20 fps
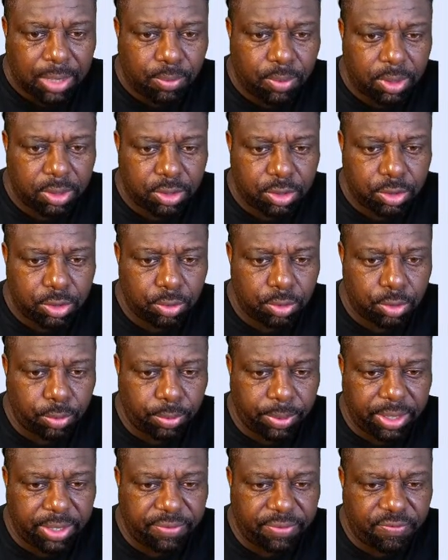1, 2,
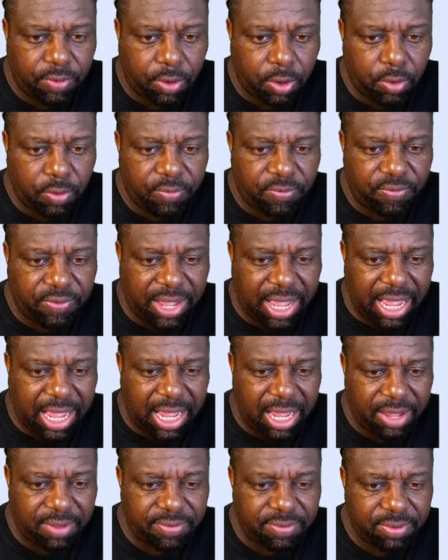3, 4,
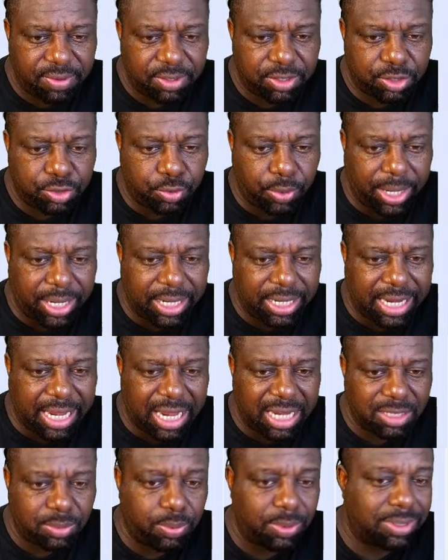5 straight
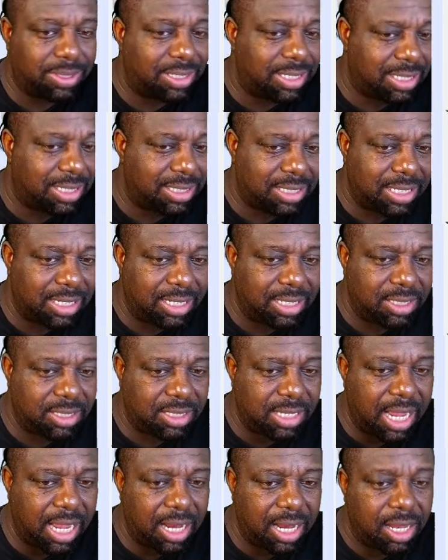games with 16
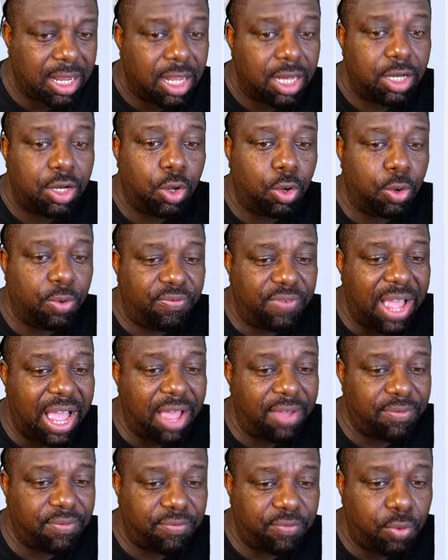shot. No,
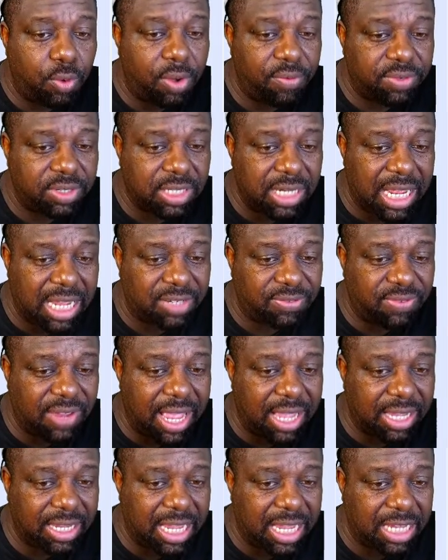4 of his last
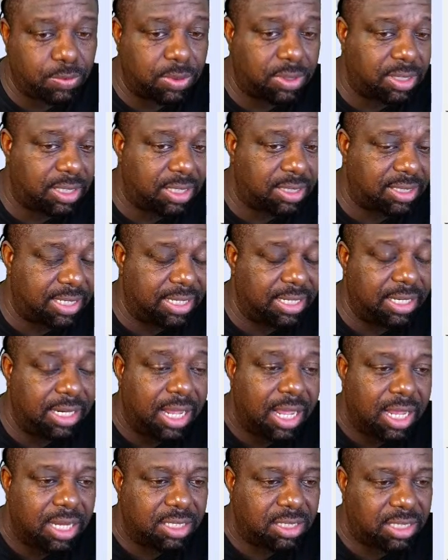5 games with 16
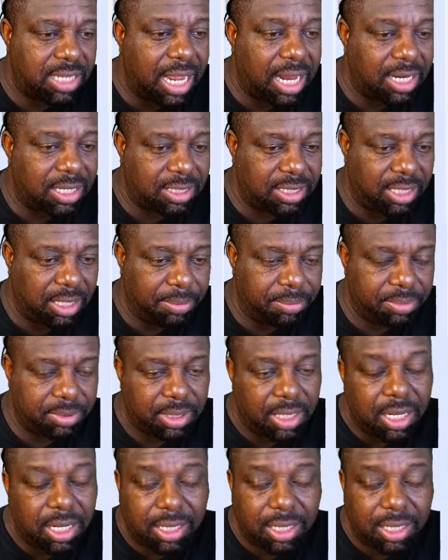shot attempts.